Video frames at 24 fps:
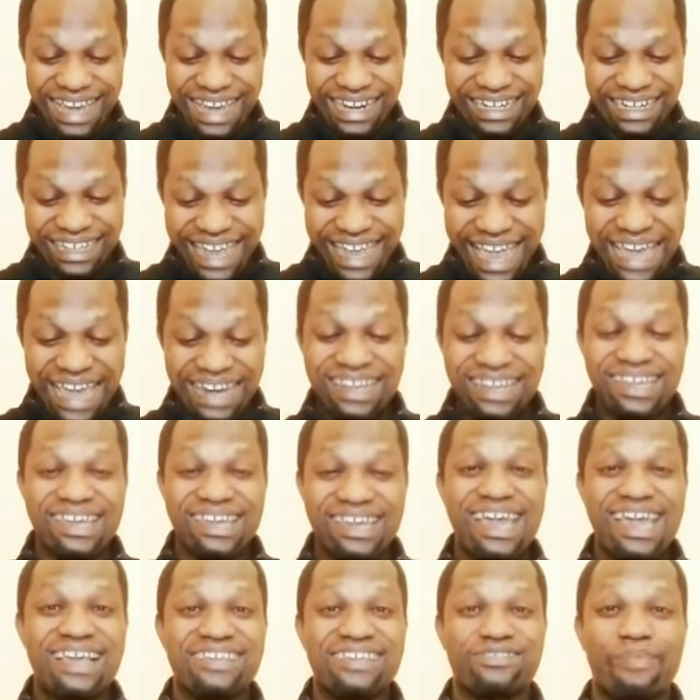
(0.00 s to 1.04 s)
and in any
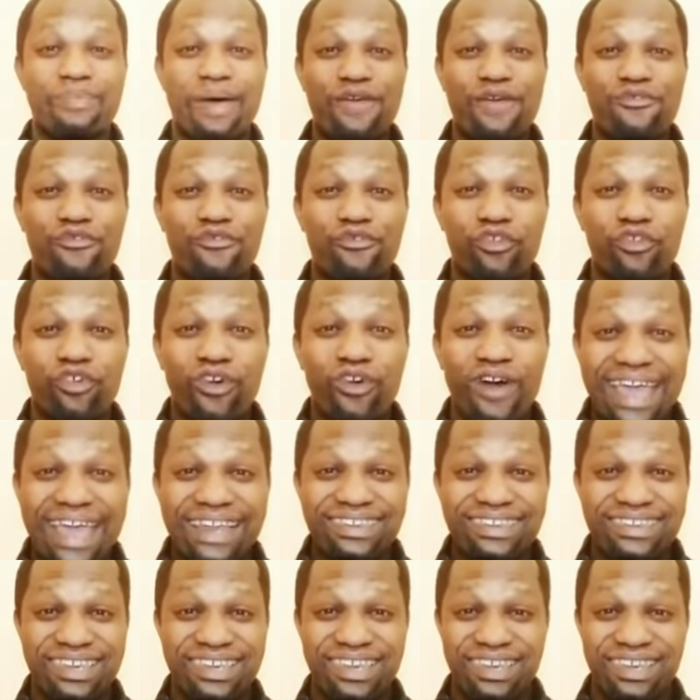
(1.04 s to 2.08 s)
case, by
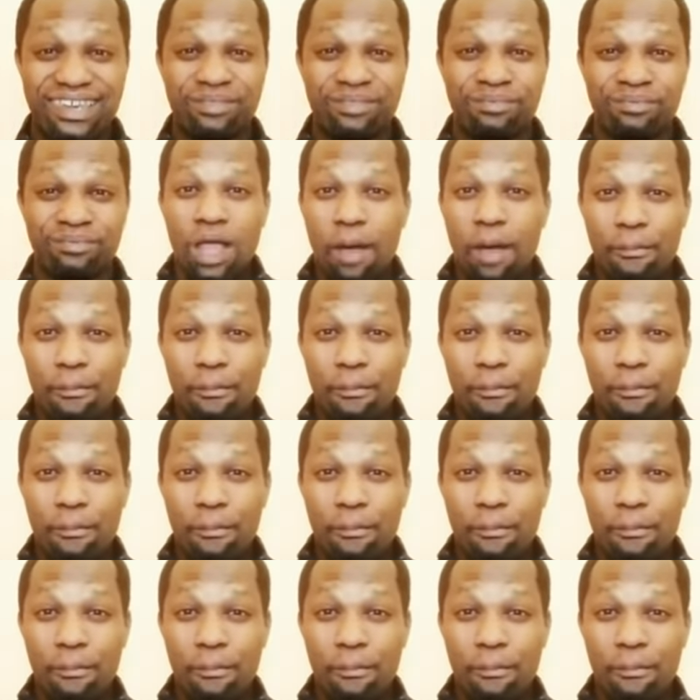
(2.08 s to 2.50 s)
Friday.